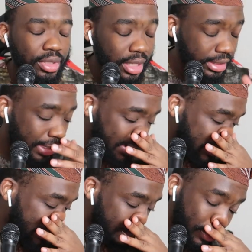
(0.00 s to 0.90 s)
took our
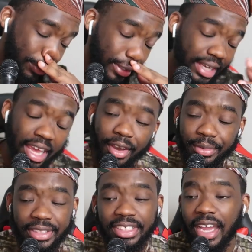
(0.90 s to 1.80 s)
chances. But
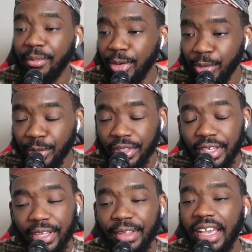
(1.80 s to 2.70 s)
now it's
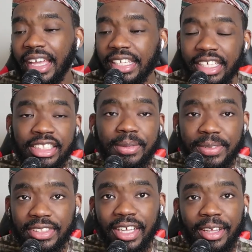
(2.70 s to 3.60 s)
Cameroon and
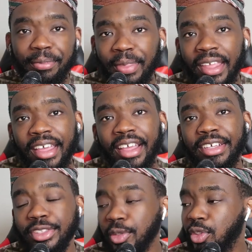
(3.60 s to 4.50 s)
Egypt's time.
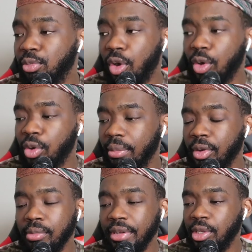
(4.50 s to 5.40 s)
So tomorrow
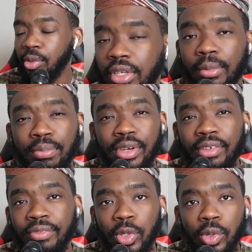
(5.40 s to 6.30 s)
I'm gonna be doing a
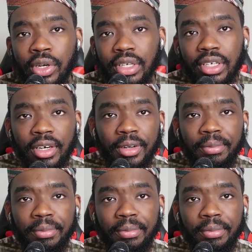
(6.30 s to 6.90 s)
preview on